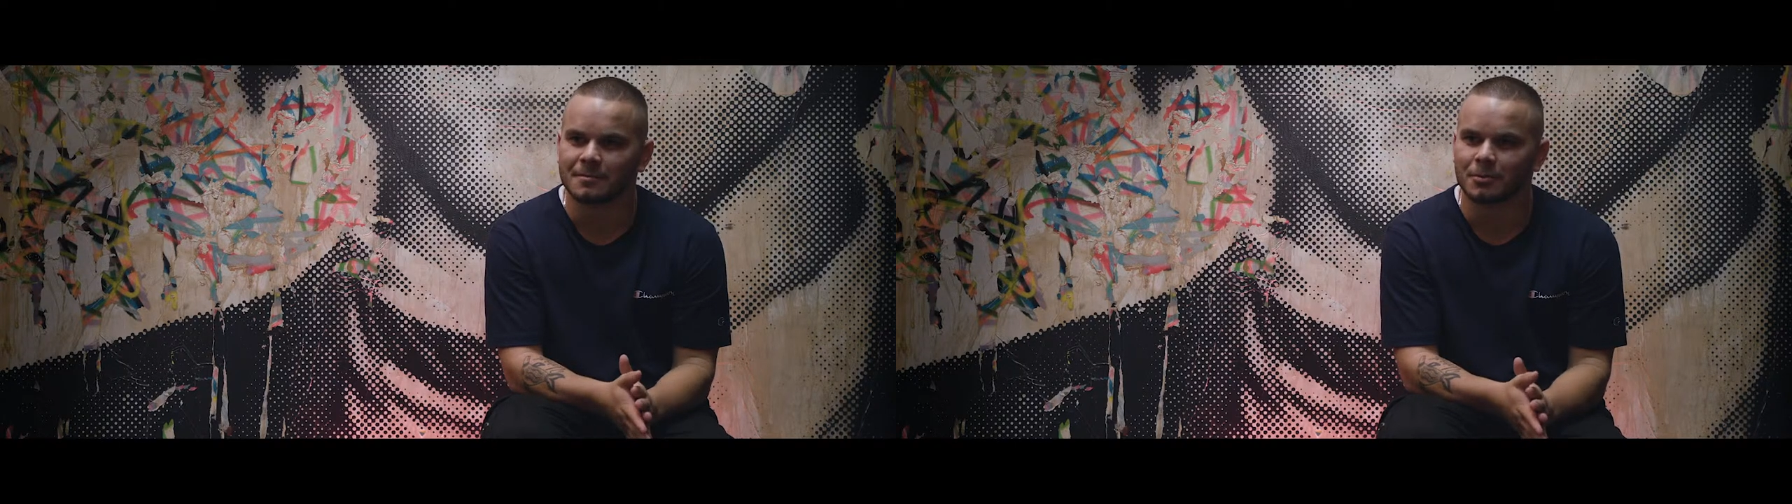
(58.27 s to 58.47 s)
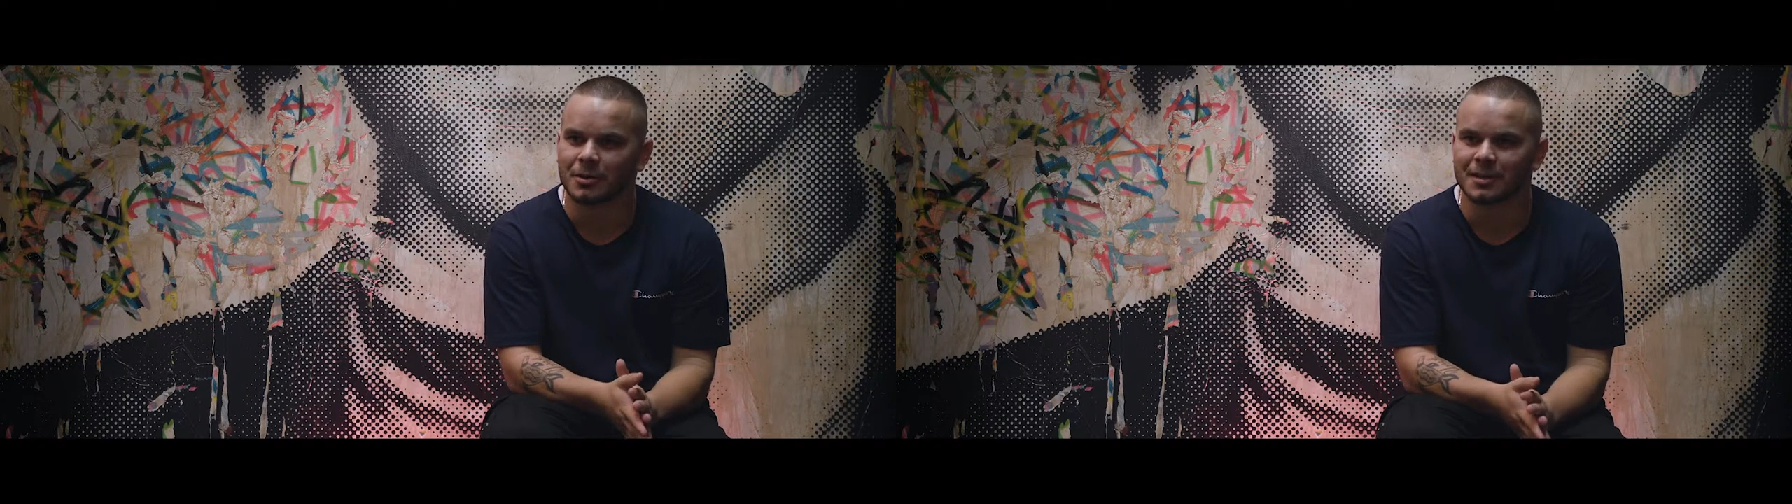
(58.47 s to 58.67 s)

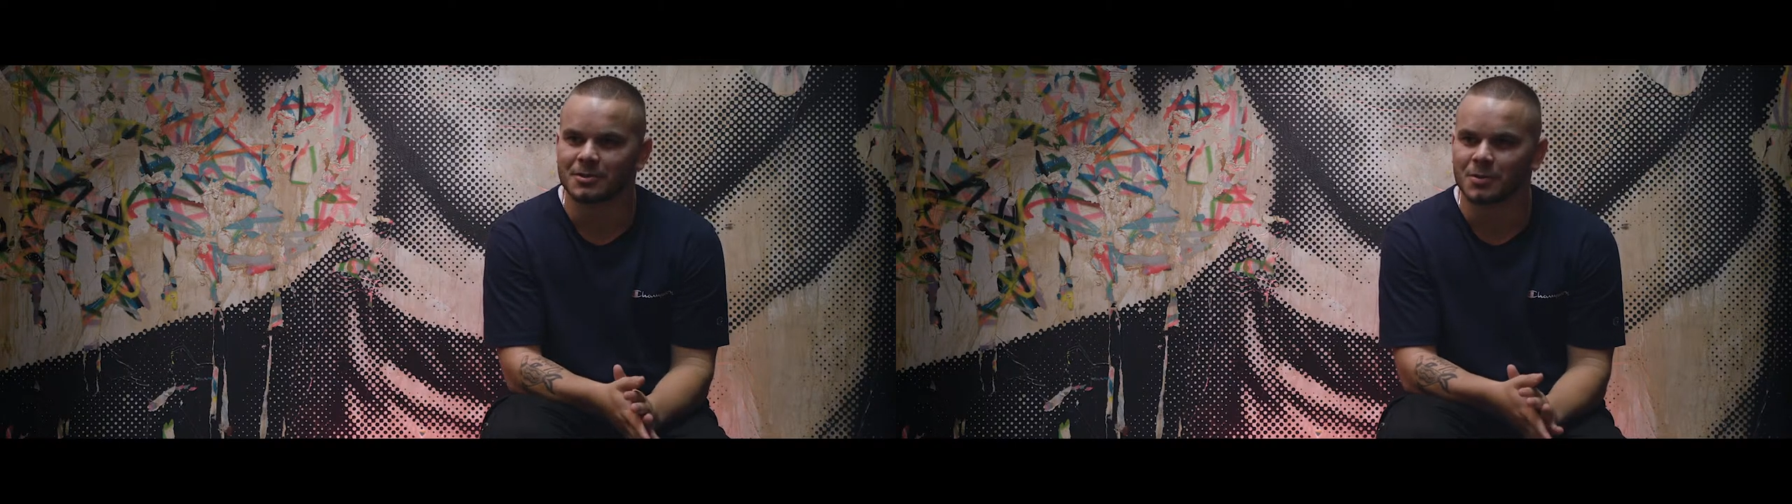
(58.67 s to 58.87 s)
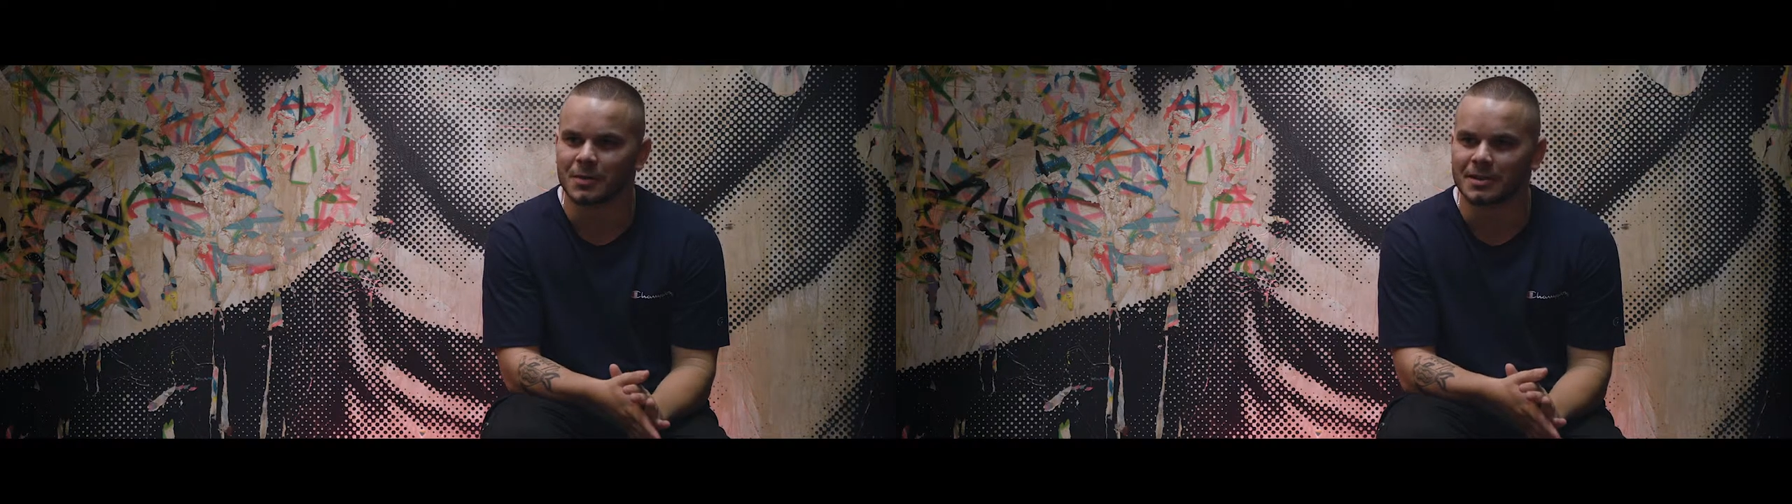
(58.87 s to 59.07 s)
put it out in
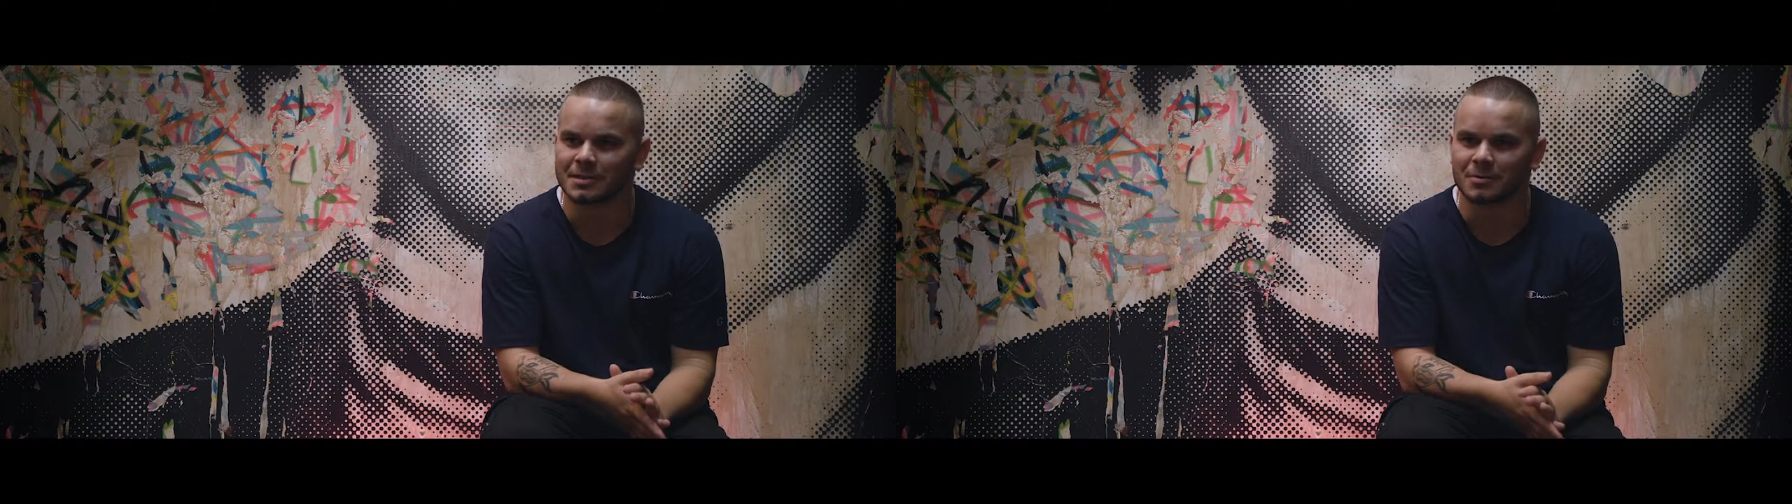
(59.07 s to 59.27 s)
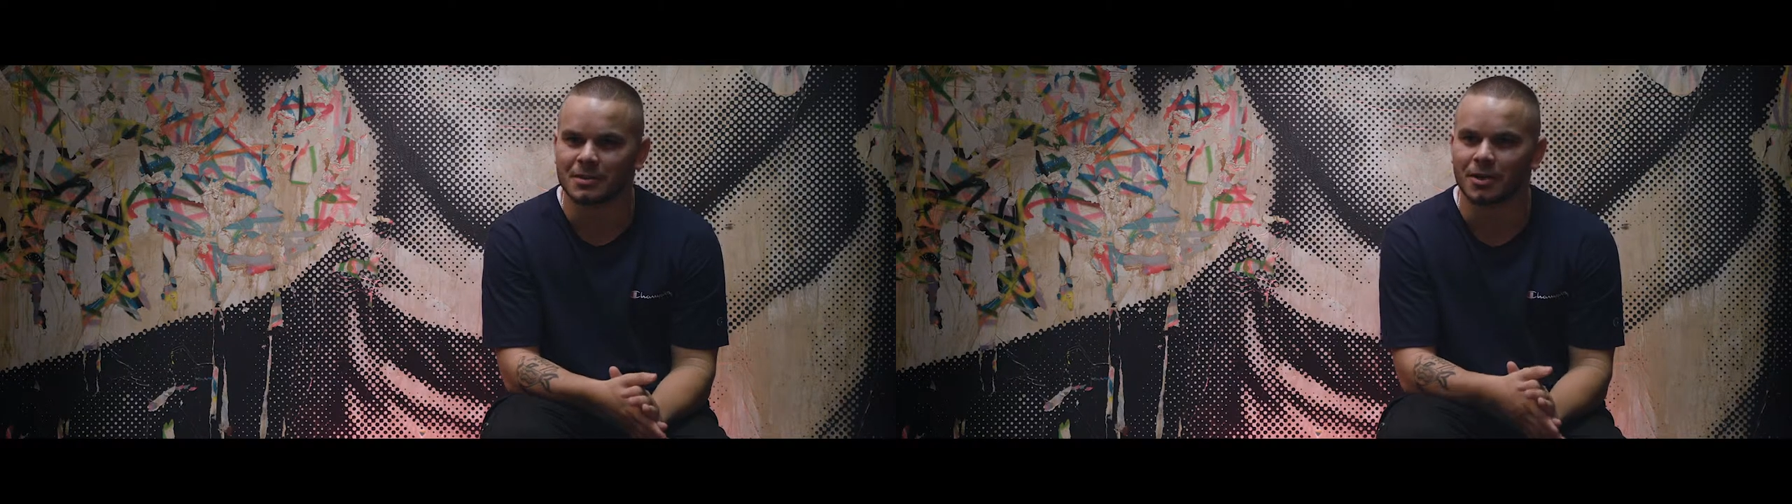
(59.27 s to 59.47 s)
two
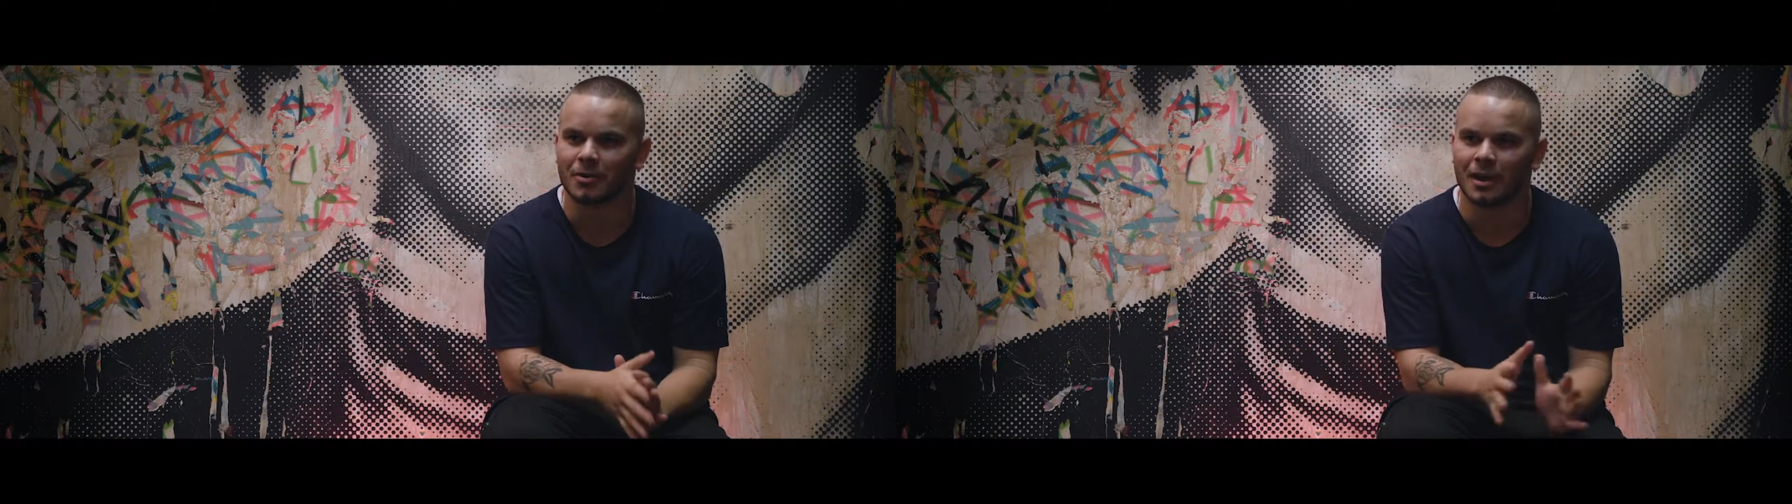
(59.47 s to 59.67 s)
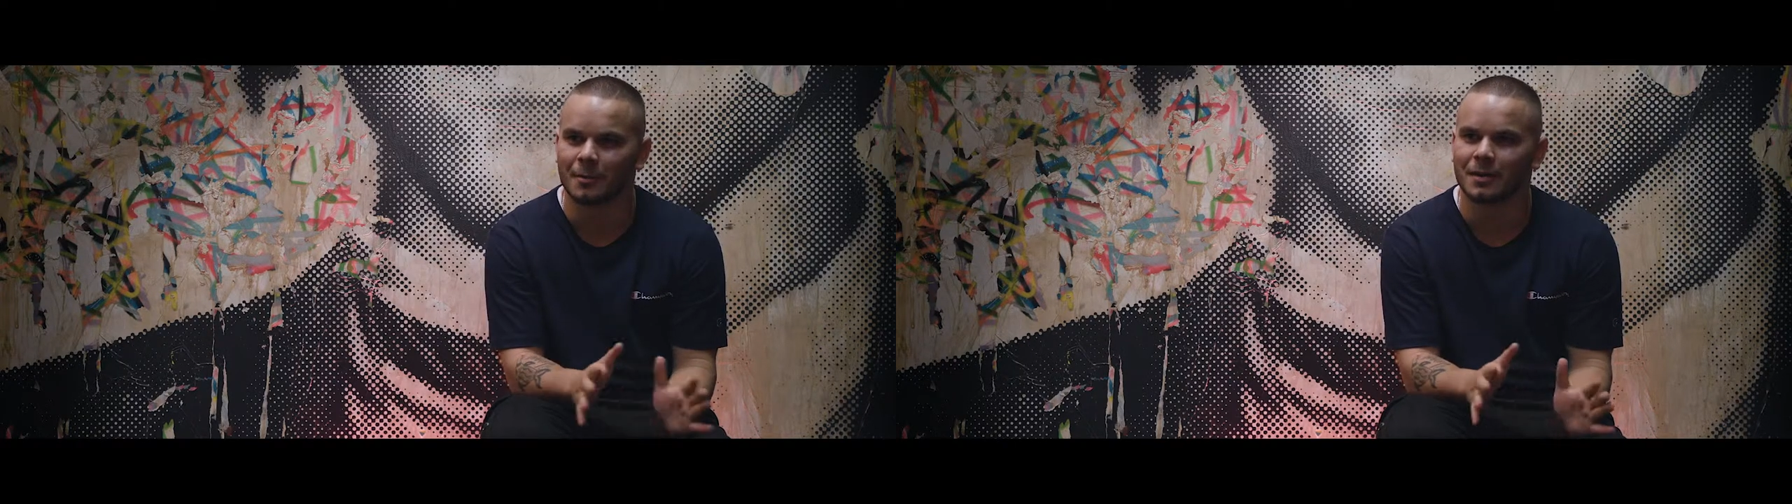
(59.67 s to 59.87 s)
weeks with
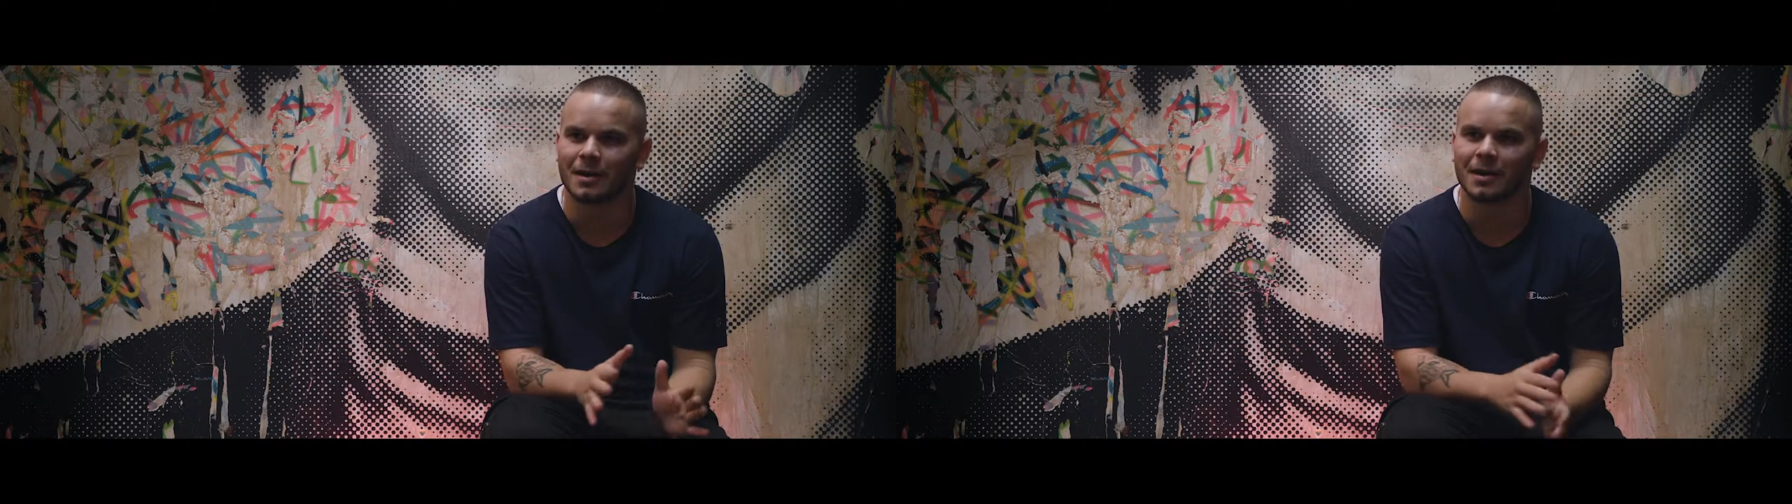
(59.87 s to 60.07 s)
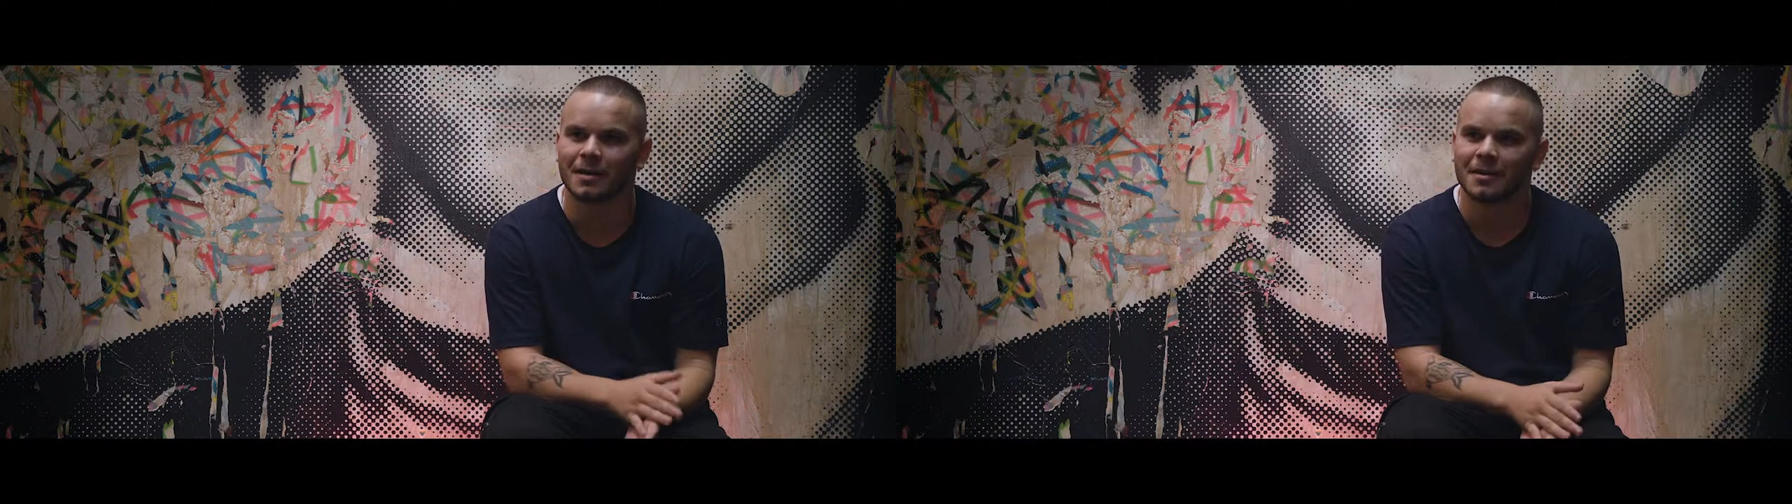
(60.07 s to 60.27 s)
no like PR.